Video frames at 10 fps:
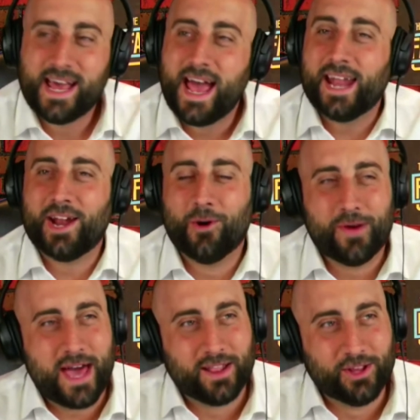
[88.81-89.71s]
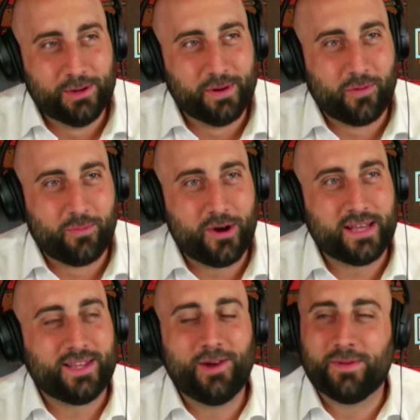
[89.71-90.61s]
And I know we had a little bit of a
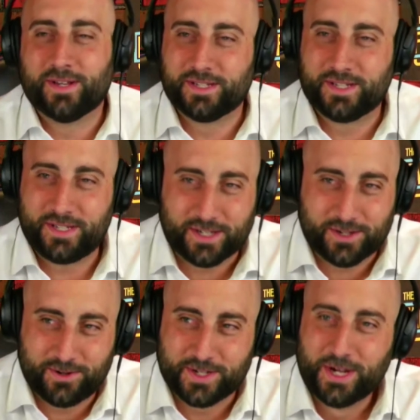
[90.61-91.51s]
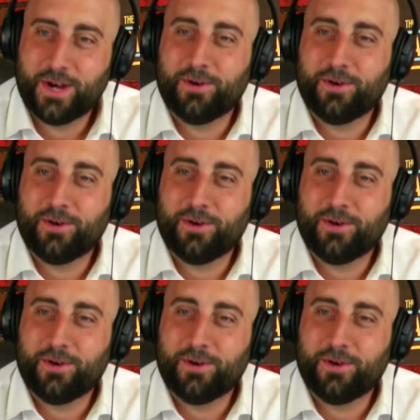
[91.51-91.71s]
break there because the Sixers,